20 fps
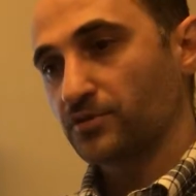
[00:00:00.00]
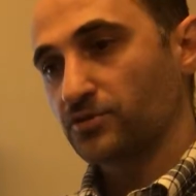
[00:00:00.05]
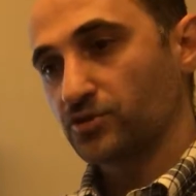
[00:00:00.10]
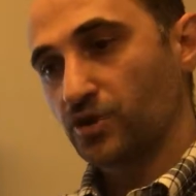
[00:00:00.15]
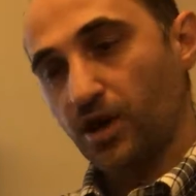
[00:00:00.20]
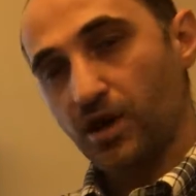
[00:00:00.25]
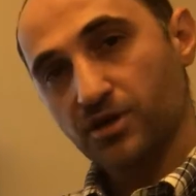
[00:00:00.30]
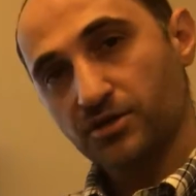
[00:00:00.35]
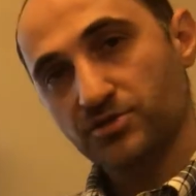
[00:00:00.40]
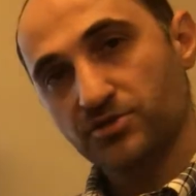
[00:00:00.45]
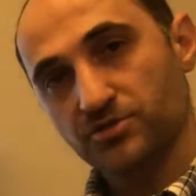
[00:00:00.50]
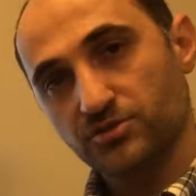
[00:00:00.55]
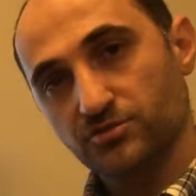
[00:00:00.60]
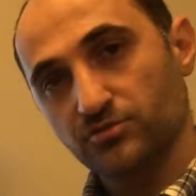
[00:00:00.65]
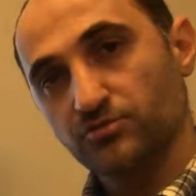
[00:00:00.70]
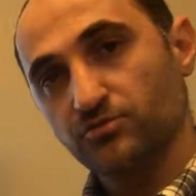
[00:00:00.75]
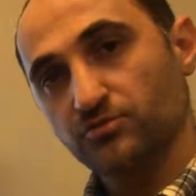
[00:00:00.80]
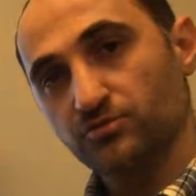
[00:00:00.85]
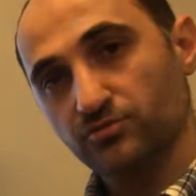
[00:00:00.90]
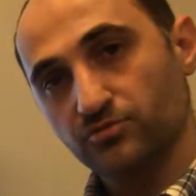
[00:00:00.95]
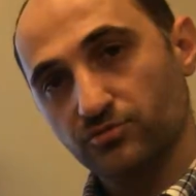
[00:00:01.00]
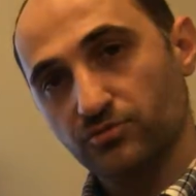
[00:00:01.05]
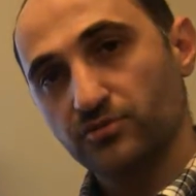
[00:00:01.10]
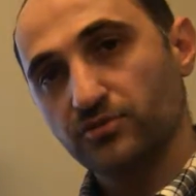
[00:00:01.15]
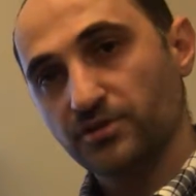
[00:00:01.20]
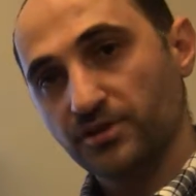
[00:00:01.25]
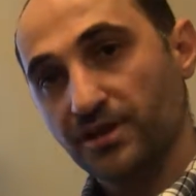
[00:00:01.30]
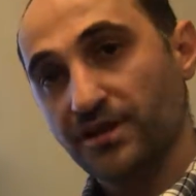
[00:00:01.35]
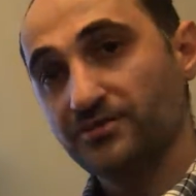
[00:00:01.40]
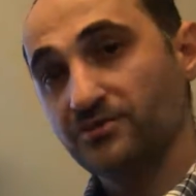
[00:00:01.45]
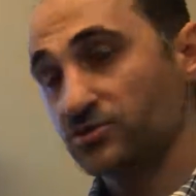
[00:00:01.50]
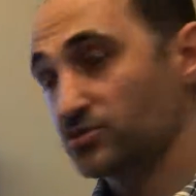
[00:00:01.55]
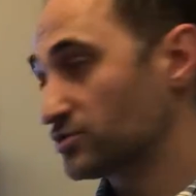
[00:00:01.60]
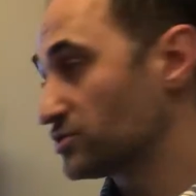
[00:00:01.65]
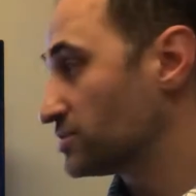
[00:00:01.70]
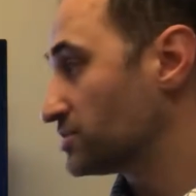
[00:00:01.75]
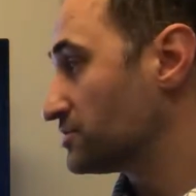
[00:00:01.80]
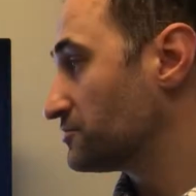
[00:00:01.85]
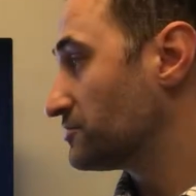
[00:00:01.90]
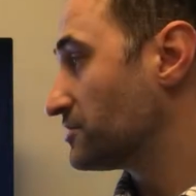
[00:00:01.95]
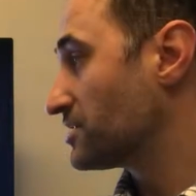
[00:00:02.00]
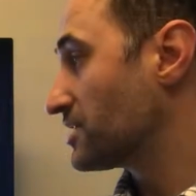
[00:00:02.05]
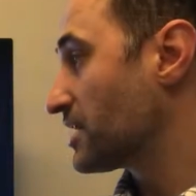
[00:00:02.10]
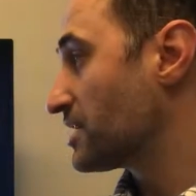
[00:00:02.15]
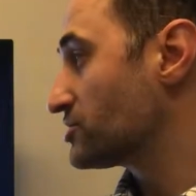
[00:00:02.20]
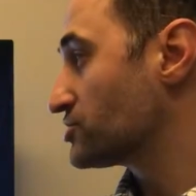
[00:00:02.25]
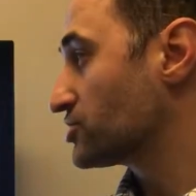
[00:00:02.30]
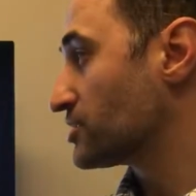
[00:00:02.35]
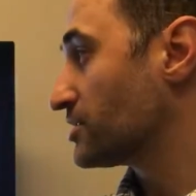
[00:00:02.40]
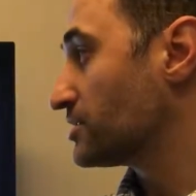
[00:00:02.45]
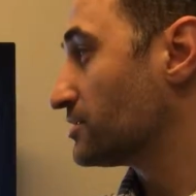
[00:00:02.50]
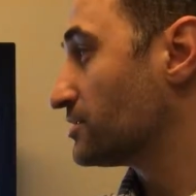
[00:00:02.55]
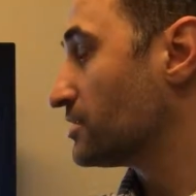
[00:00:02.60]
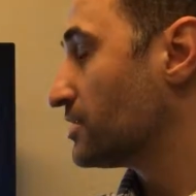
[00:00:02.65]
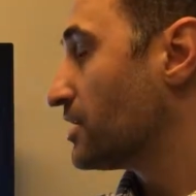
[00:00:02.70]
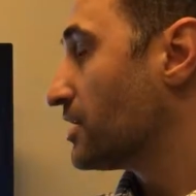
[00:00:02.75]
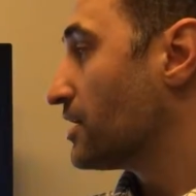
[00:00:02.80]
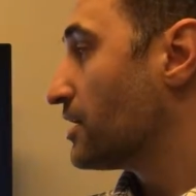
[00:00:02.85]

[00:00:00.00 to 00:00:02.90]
talks to get the certification.